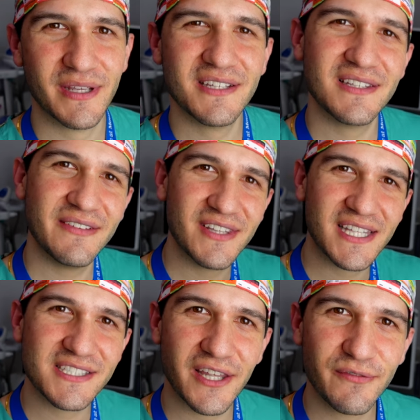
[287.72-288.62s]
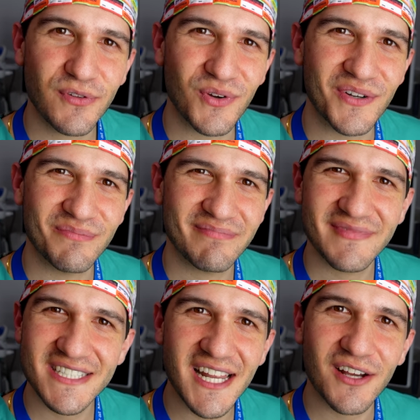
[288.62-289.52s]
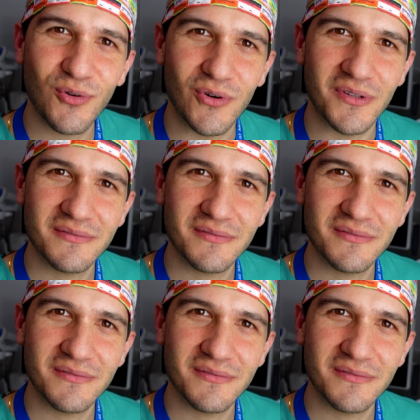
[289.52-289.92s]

because leaving things on the floor is not cool.